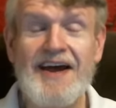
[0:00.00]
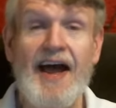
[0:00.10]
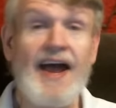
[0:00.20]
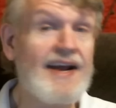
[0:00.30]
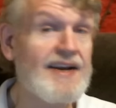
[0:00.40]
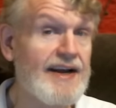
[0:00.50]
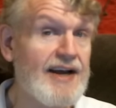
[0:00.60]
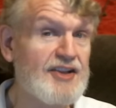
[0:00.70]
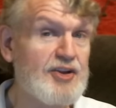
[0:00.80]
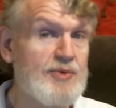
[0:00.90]
And I
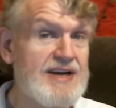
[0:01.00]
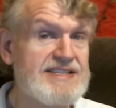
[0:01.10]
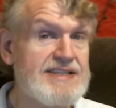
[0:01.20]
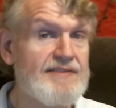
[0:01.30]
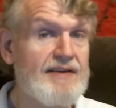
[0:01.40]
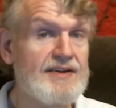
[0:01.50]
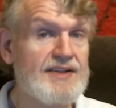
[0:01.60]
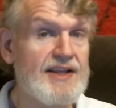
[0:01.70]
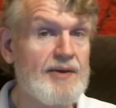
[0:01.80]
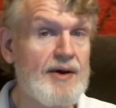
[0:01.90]
got the rest of
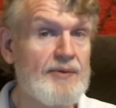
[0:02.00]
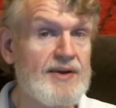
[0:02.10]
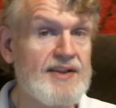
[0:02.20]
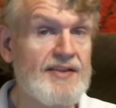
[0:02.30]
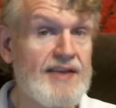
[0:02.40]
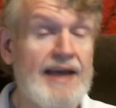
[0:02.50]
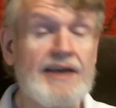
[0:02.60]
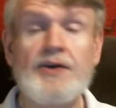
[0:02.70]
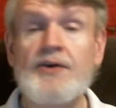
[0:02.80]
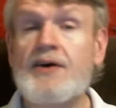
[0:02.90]
everything that went with it. Thank
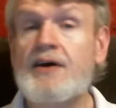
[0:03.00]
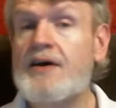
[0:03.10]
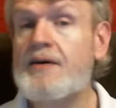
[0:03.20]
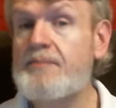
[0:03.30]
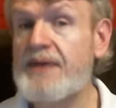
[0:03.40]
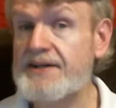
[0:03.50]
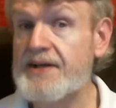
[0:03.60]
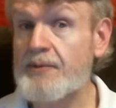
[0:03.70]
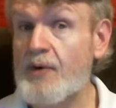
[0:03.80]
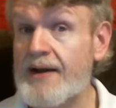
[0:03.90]
you. Picked
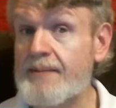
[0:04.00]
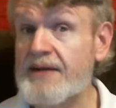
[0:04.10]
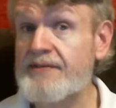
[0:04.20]
up quite a bit of